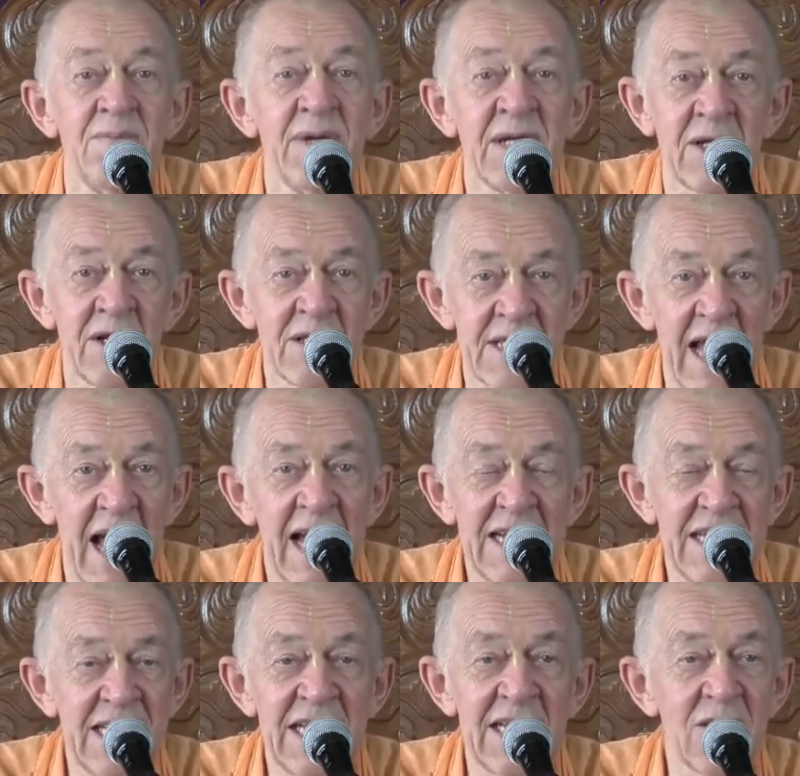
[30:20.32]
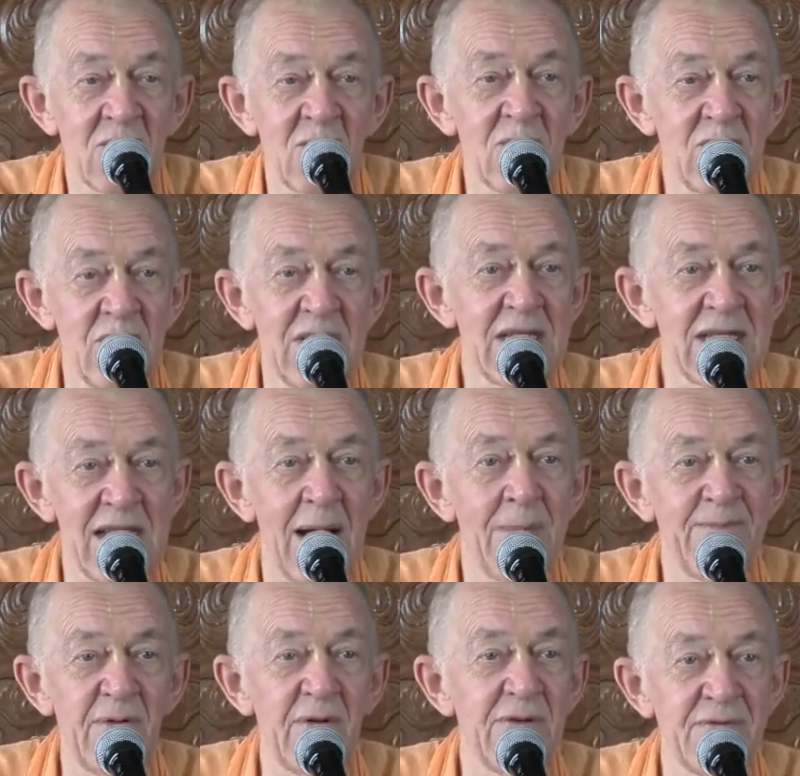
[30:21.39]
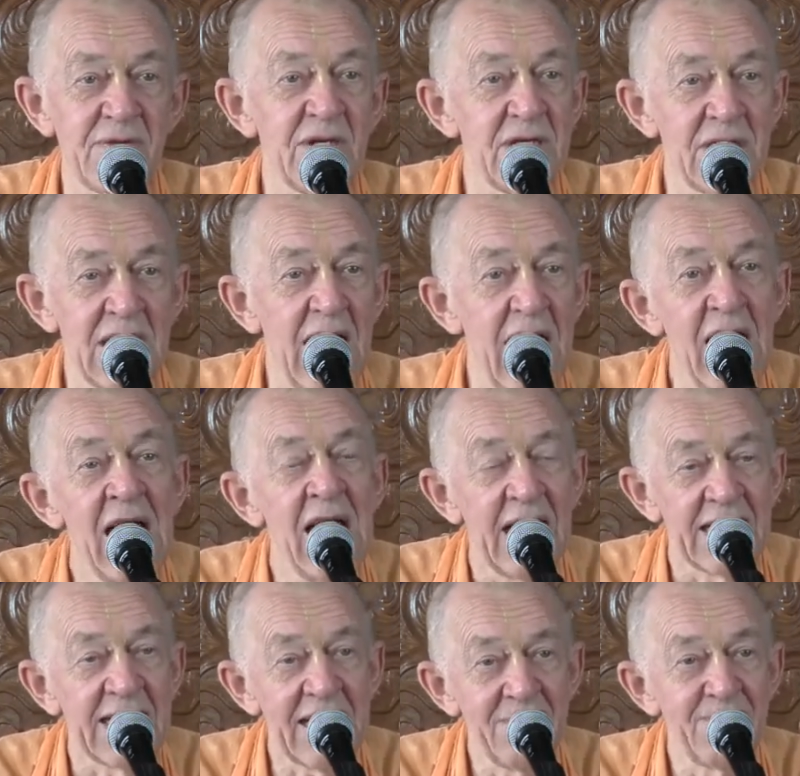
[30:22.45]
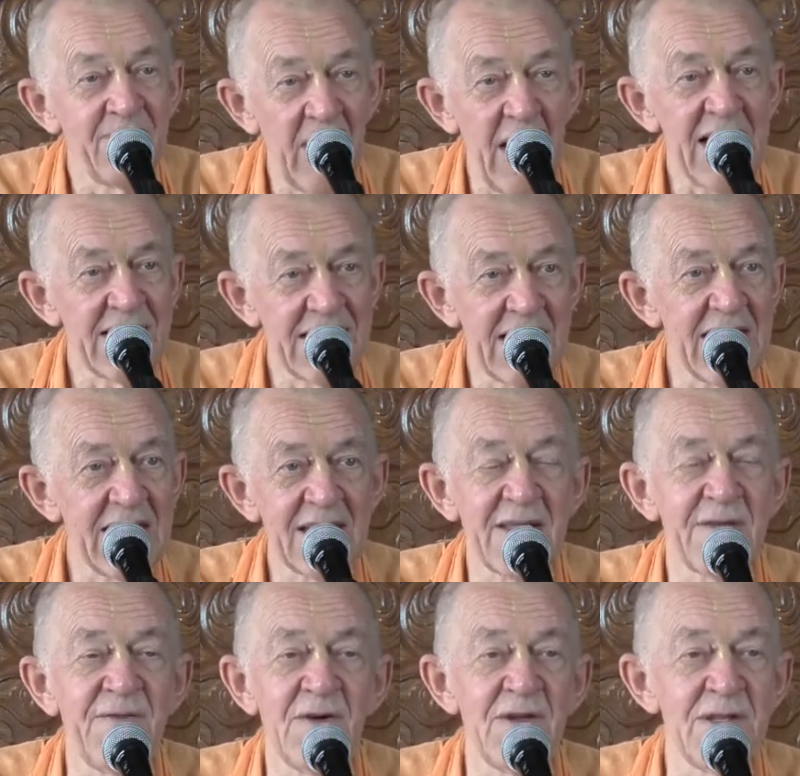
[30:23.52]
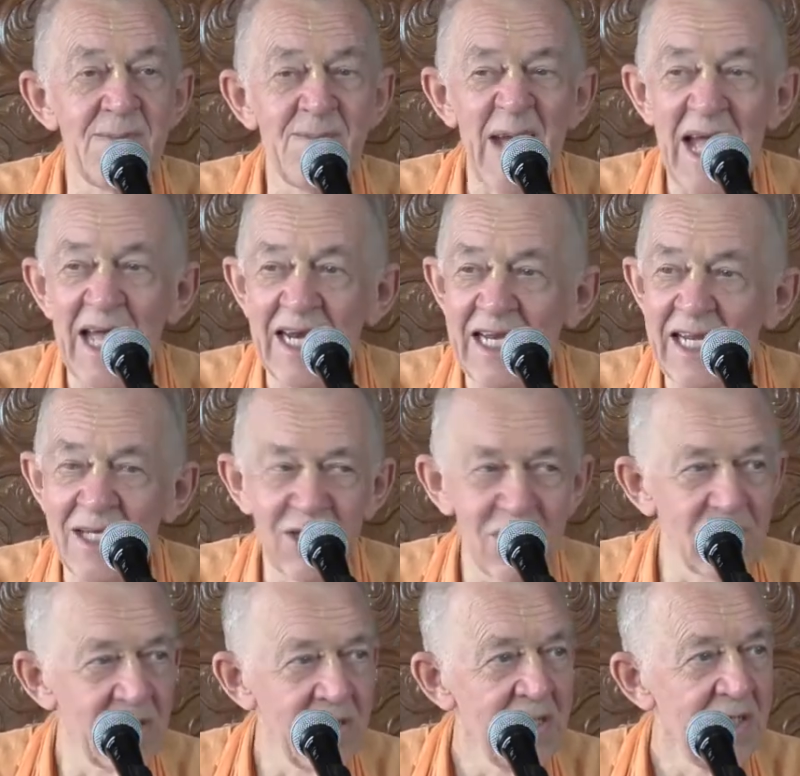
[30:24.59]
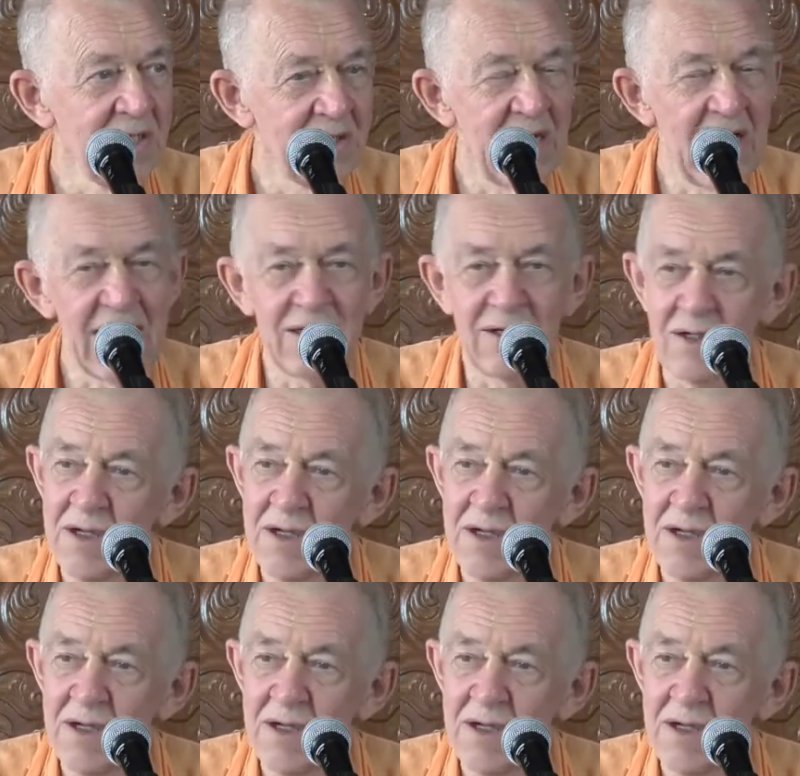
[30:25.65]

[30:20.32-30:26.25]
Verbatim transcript: because the idea, go to the temple of Durga, and get blessings for the marriage, right?